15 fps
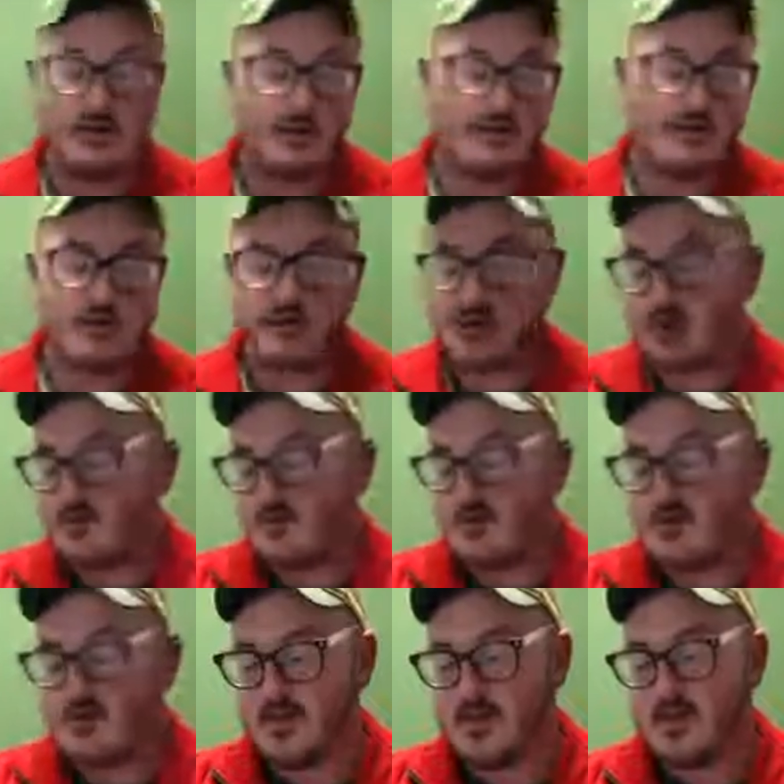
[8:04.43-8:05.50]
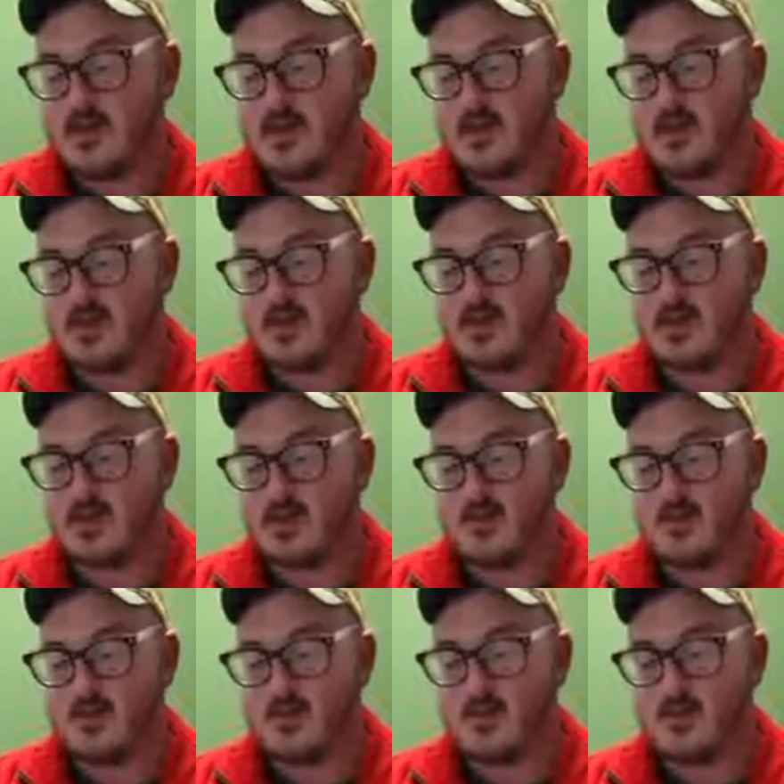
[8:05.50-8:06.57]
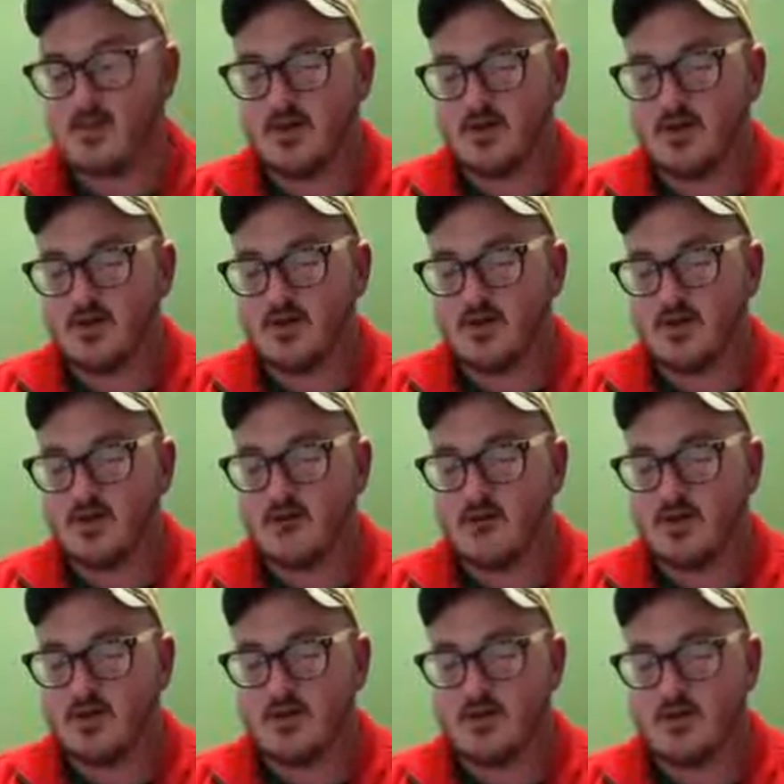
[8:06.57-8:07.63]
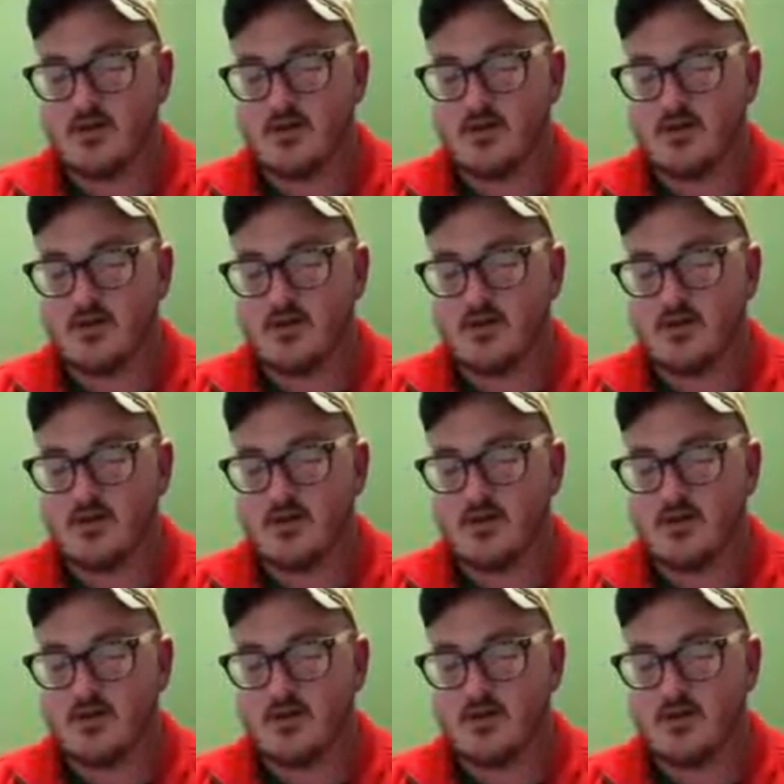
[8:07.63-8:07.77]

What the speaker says: Sometimes it's harder the smaller it is, I find,